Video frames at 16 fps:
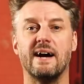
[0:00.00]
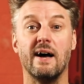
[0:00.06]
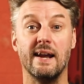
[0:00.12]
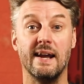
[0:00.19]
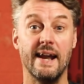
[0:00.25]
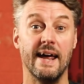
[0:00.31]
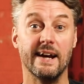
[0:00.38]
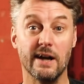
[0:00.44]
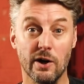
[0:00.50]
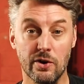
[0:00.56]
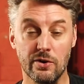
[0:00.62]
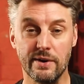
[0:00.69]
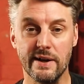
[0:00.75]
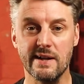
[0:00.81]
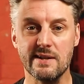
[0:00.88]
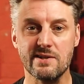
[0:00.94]
out of
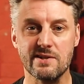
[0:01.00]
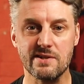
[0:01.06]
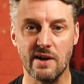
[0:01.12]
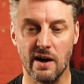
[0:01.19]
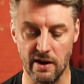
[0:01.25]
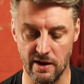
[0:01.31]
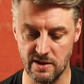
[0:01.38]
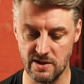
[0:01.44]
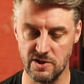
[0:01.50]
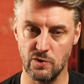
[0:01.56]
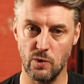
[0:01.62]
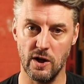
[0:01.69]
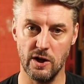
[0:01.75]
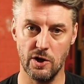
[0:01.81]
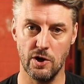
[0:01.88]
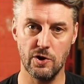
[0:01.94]
Lego. It sucked.
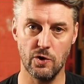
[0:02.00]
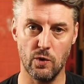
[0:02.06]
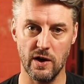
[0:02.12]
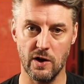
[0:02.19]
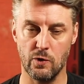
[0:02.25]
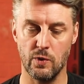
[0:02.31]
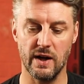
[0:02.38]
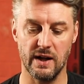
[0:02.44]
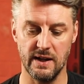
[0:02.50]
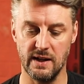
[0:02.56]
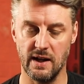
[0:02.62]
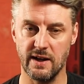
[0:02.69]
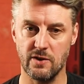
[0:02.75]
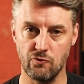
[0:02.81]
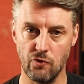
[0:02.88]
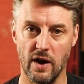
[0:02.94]
So I learned quite quickly,
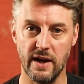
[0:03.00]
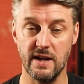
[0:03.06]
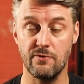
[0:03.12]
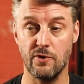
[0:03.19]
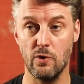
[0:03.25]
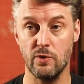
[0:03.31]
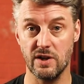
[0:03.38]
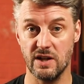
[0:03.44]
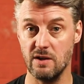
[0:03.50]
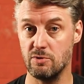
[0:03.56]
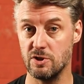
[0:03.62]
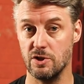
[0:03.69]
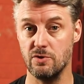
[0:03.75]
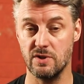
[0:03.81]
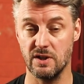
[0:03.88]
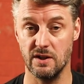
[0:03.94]
like, right, if I want to keep
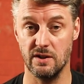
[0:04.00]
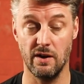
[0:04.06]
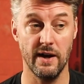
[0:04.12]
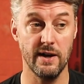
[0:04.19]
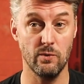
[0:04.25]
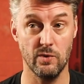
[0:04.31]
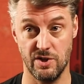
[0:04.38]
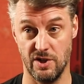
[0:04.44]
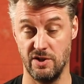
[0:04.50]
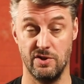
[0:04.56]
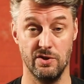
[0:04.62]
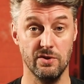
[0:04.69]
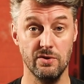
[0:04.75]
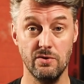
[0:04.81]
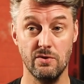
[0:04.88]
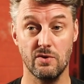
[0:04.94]
shooting at night, which I
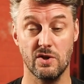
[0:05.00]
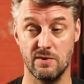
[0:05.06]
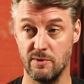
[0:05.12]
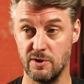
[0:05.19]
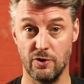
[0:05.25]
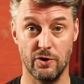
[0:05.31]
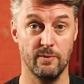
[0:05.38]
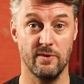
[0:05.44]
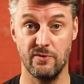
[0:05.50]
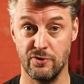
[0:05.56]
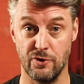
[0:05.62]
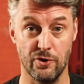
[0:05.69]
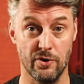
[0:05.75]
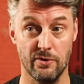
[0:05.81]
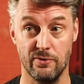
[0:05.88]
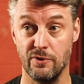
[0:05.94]
do because I'm a documentary
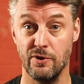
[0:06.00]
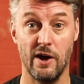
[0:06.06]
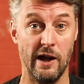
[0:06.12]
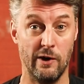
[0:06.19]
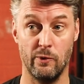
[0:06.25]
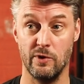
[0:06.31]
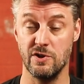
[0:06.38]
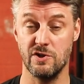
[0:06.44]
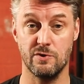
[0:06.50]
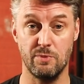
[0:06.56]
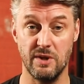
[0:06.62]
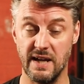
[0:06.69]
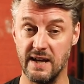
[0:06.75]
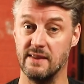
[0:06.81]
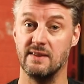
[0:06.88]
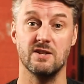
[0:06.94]
photographer and I want to just
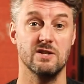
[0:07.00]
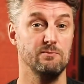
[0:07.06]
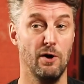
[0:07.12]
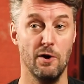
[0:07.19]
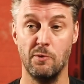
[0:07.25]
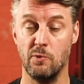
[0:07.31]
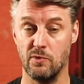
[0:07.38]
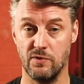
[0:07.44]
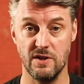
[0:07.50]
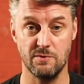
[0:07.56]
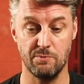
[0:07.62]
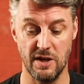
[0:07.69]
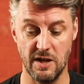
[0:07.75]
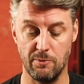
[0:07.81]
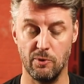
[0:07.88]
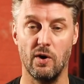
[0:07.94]
be in this moment with these
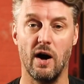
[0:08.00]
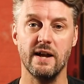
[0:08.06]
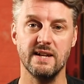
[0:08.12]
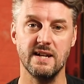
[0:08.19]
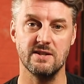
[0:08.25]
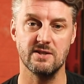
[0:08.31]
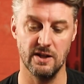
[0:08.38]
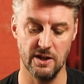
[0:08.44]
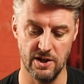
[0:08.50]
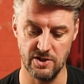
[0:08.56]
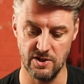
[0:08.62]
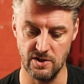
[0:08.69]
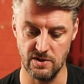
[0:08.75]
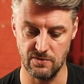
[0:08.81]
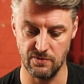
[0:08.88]
people, I need to learn to use